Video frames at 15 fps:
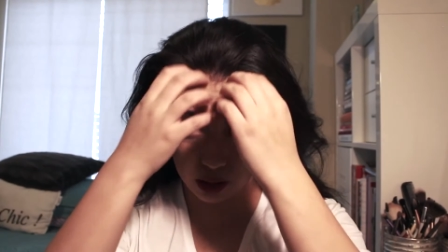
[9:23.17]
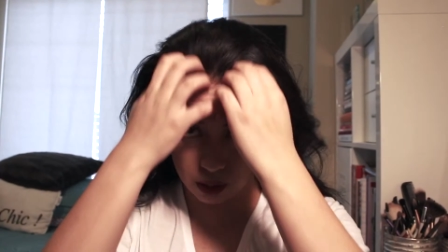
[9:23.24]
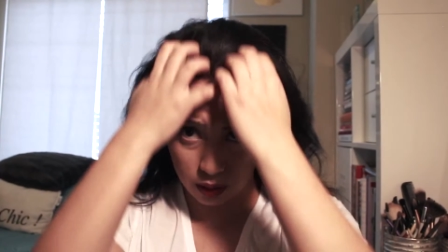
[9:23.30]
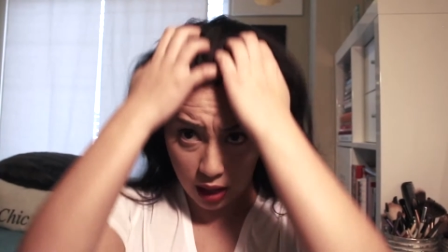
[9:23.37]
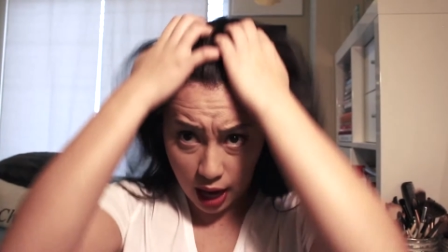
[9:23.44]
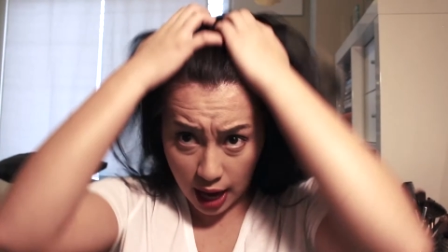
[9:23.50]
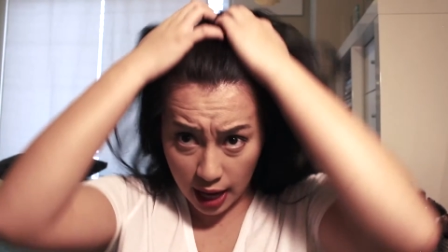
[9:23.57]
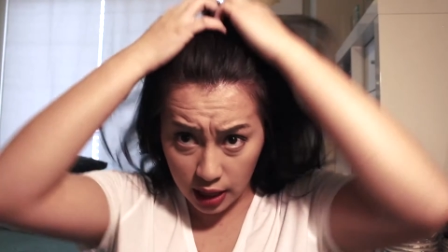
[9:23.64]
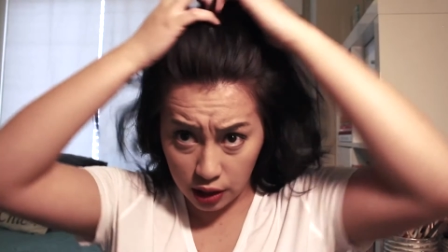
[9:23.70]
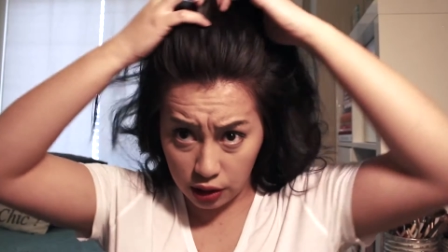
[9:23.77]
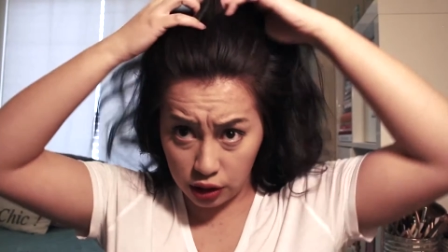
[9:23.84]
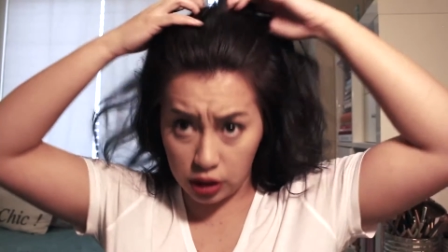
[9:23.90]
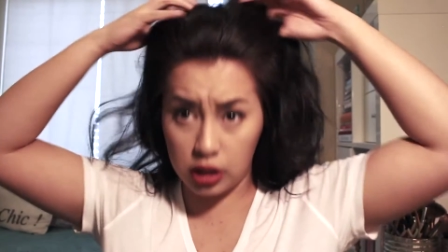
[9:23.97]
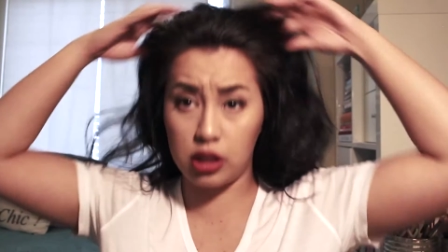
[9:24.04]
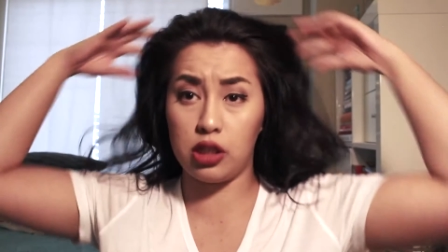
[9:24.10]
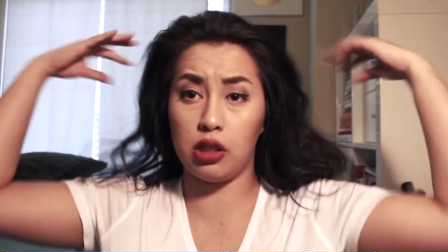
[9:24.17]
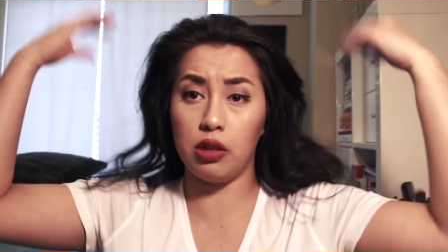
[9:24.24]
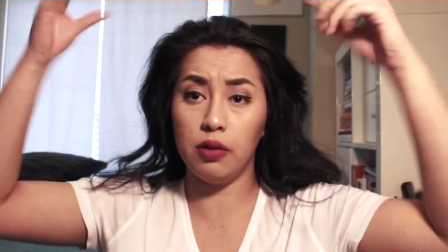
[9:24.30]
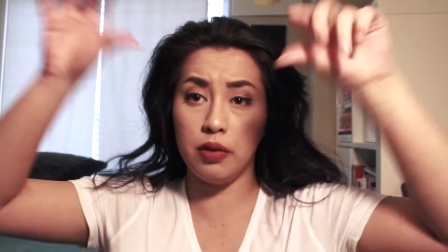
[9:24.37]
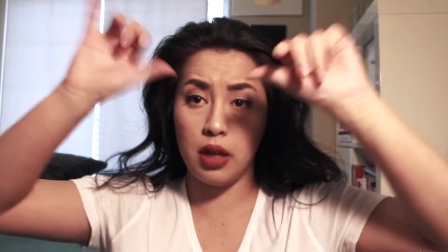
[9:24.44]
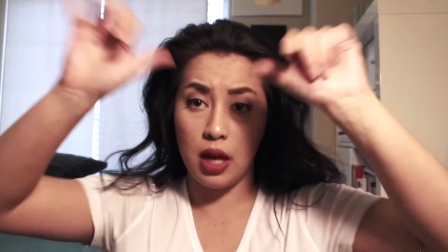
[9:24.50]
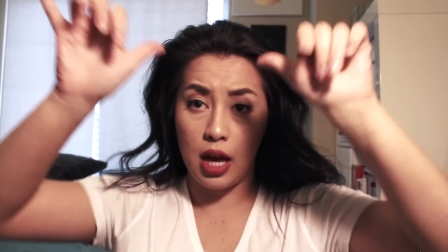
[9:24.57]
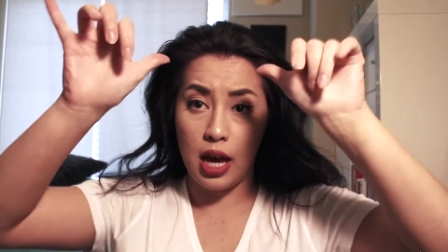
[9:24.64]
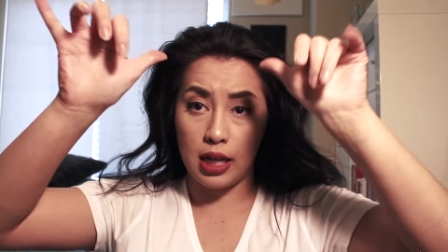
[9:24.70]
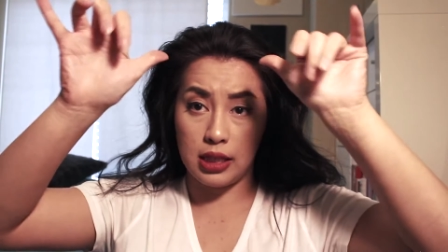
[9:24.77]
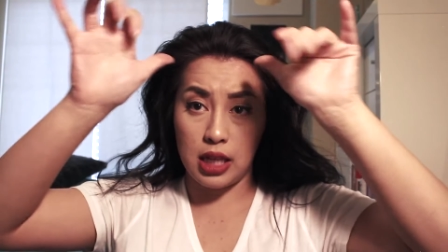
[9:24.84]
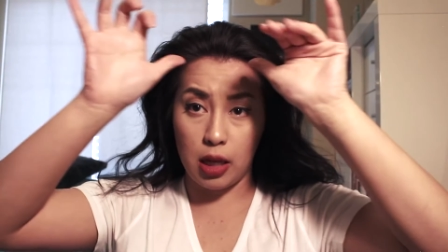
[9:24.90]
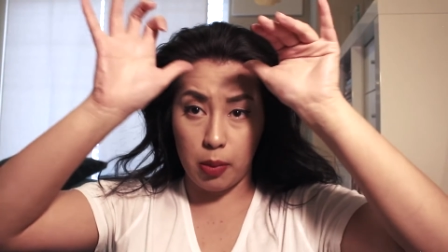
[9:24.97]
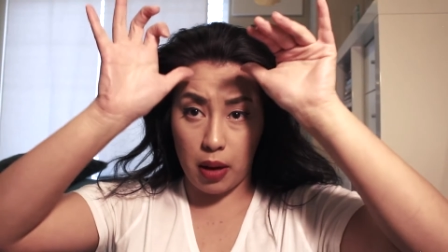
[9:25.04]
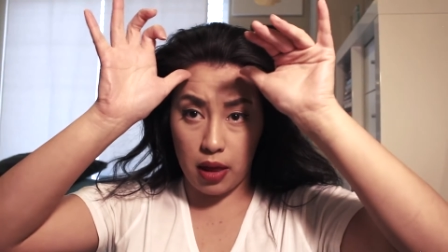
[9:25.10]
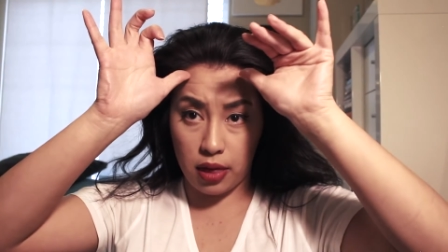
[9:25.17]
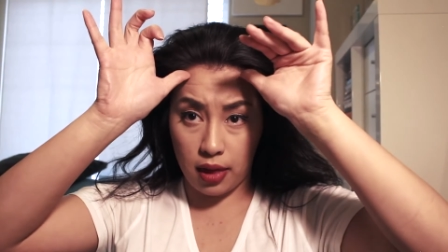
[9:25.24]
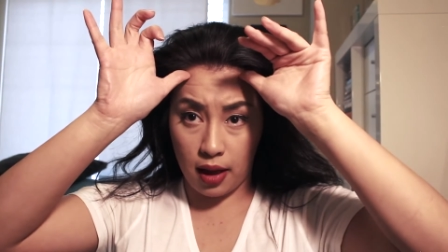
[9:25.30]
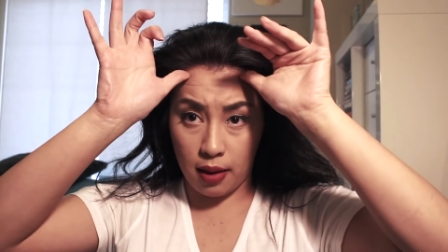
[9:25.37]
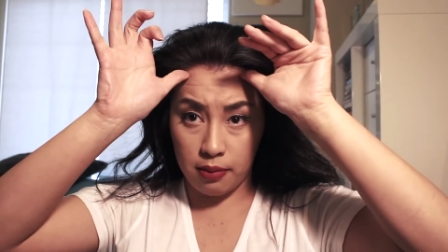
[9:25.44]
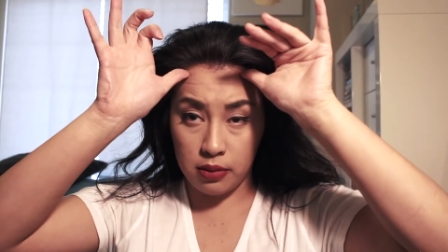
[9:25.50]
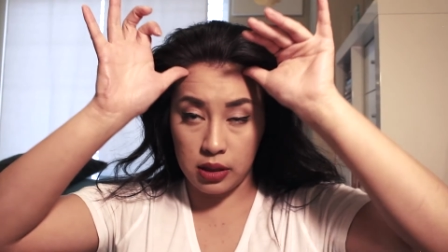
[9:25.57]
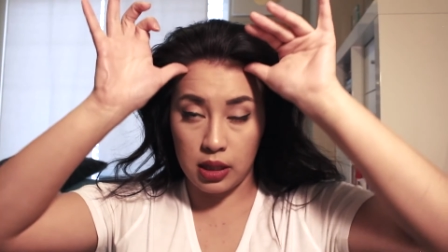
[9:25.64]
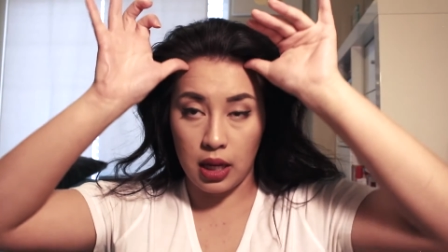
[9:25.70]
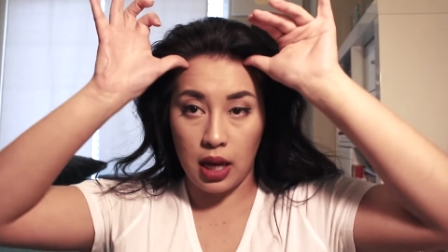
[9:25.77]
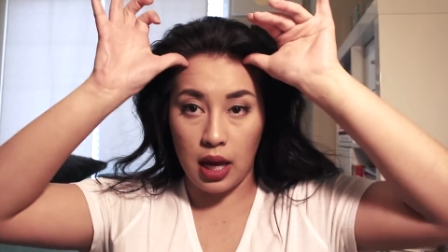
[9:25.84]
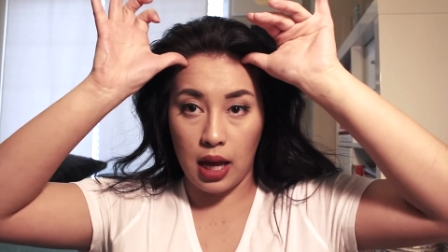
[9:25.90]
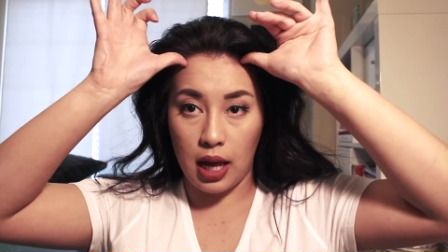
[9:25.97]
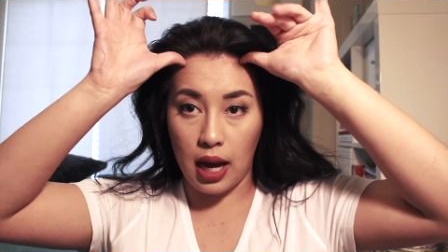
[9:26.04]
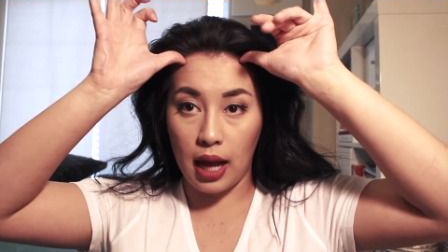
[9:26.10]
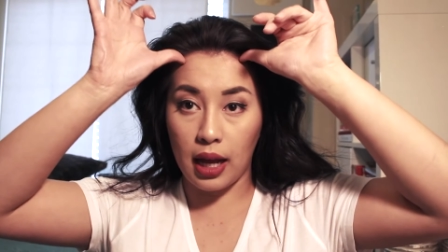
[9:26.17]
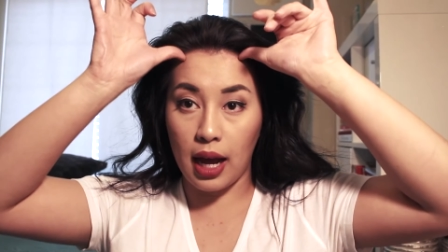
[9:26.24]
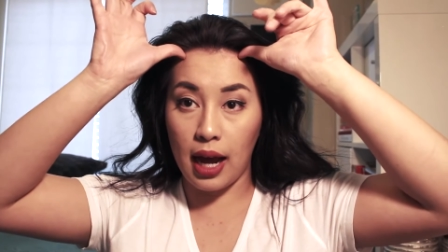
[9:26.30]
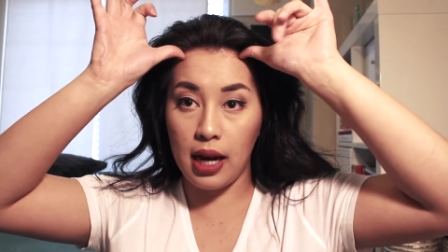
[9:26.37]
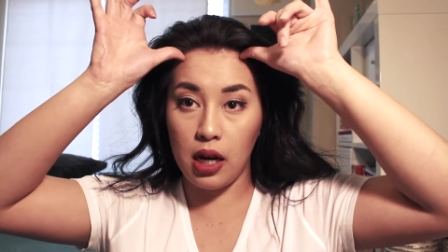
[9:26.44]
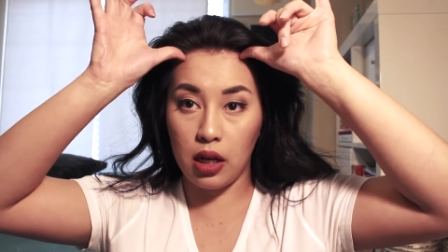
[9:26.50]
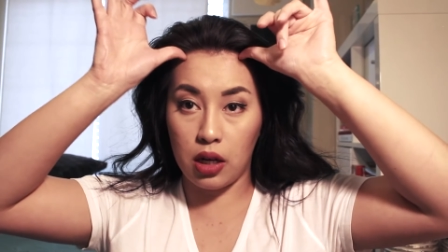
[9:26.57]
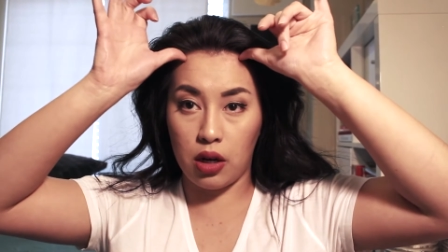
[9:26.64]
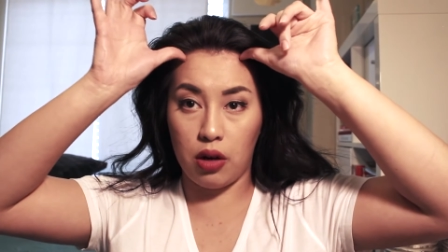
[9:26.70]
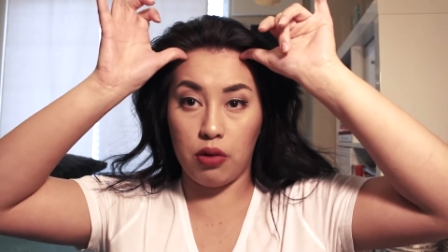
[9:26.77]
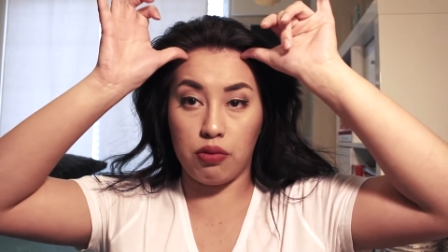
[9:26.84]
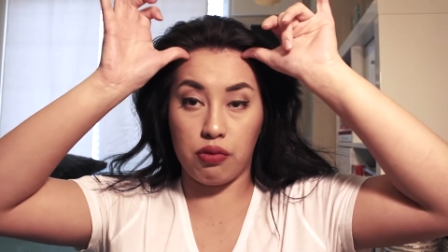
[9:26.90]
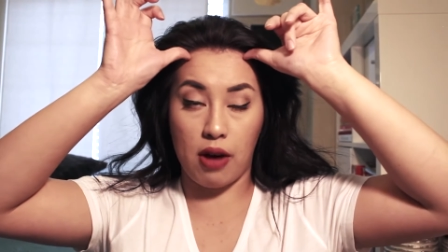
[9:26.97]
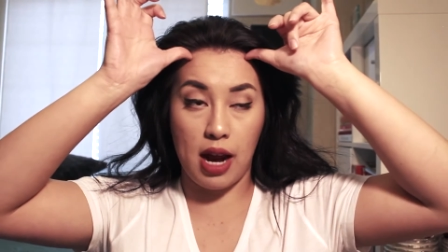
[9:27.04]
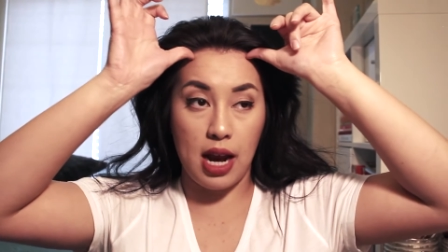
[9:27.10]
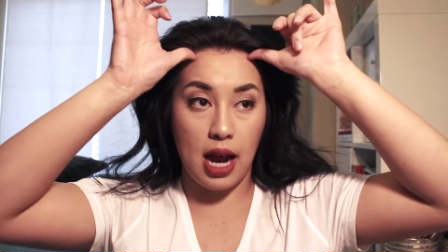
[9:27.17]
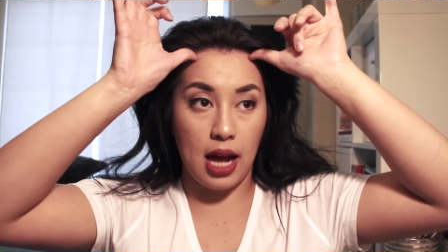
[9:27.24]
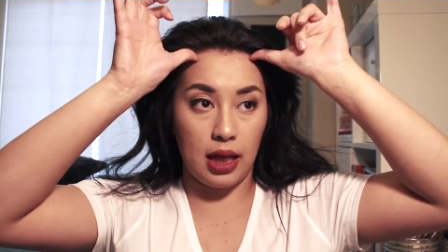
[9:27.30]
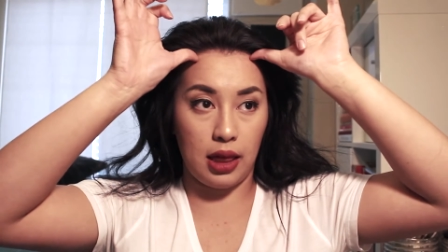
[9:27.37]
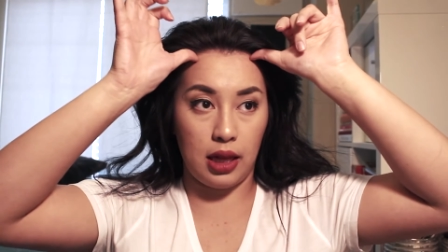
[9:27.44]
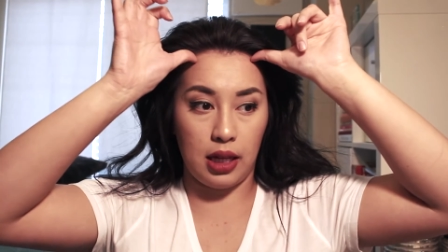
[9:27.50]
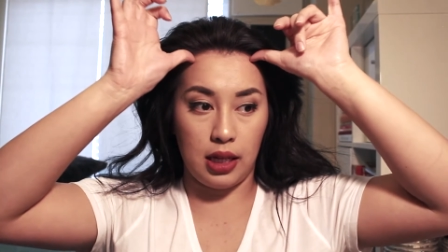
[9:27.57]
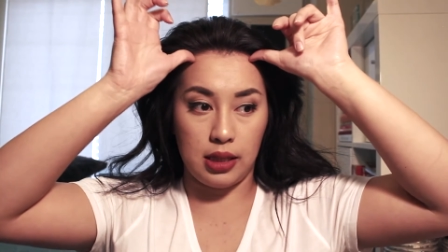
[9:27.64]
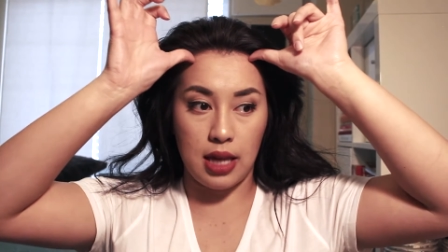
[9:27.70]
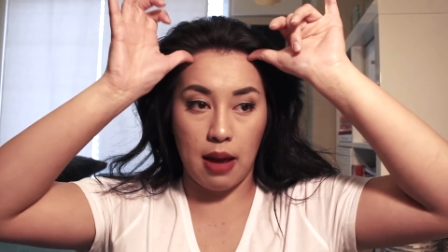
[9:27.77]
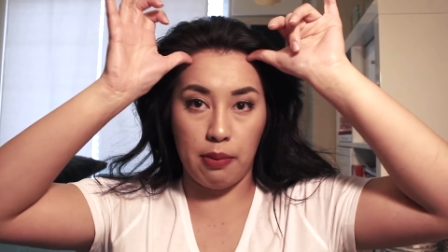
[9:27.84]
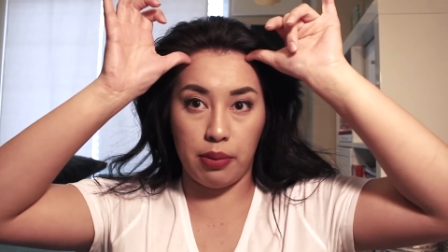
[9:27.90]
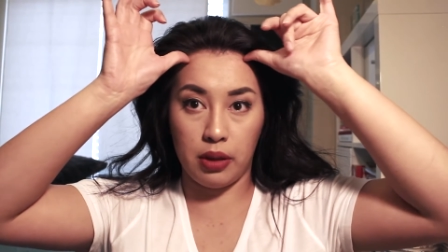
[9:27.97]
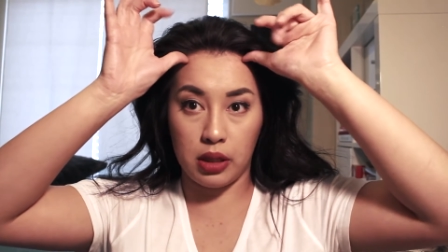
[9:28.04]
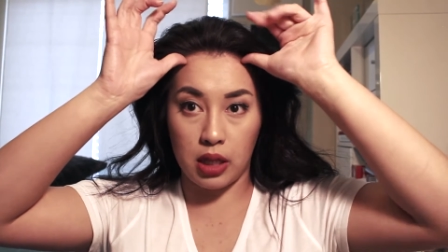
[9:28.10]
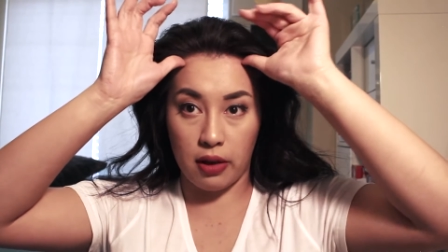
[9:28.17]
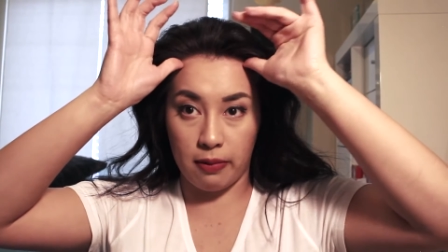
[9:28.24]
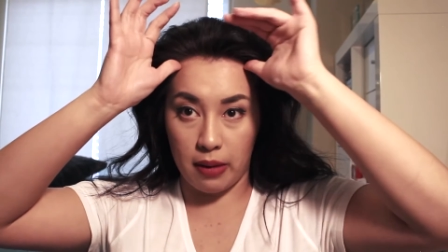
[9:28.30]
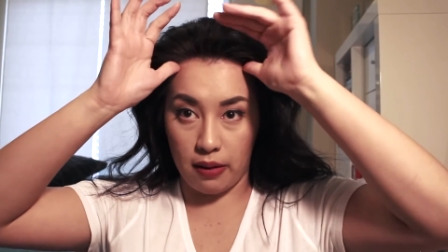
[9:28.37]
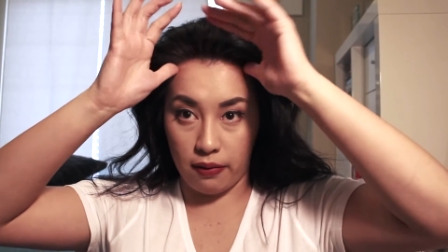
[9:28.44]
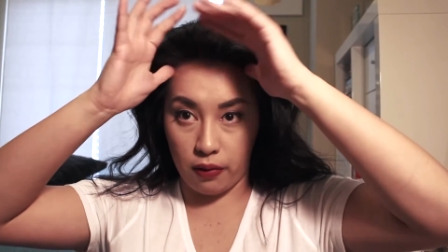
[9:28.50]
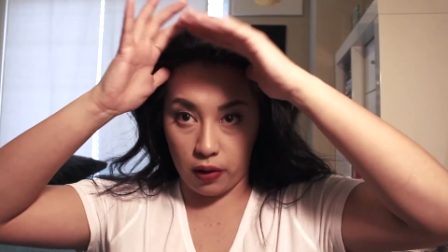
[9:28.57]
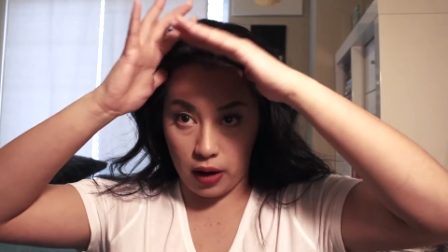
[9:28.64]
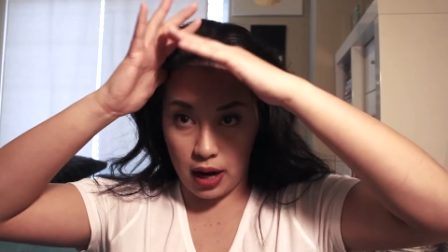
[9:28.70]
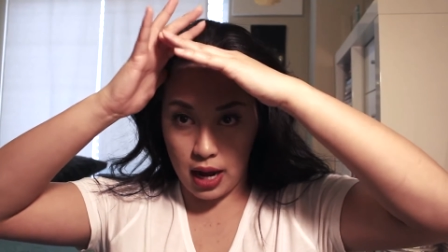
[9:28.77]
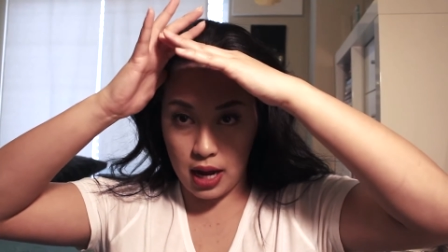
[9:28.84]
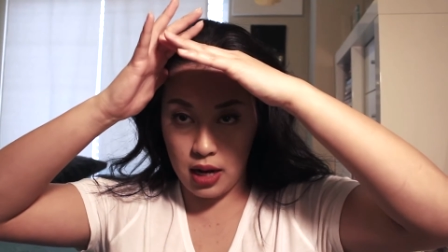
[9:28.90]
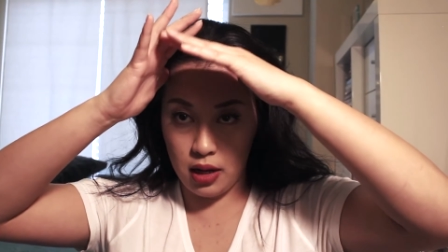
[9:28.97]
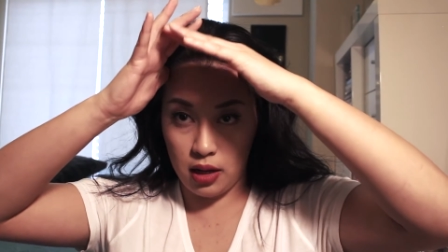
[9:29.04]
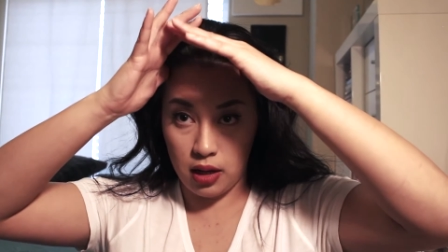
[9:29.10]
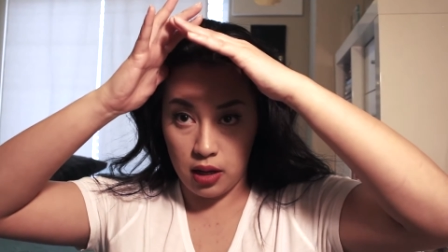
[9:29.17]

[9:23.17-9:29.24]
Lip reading: So what I usually do, take my thumbs and I kind of go right at the temples of my forehead.